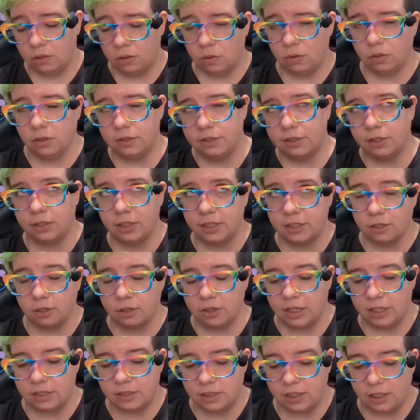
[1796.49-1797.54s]
or until they
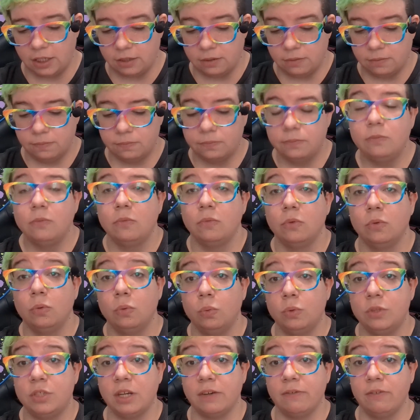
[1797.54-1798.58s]
turn 18,
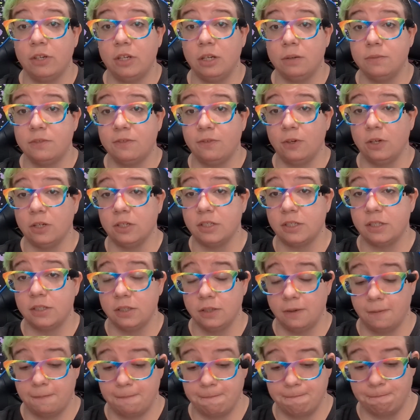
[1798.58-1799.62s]
whichever comes
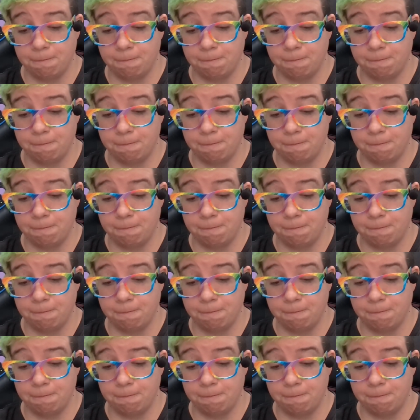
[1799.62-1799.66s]
first.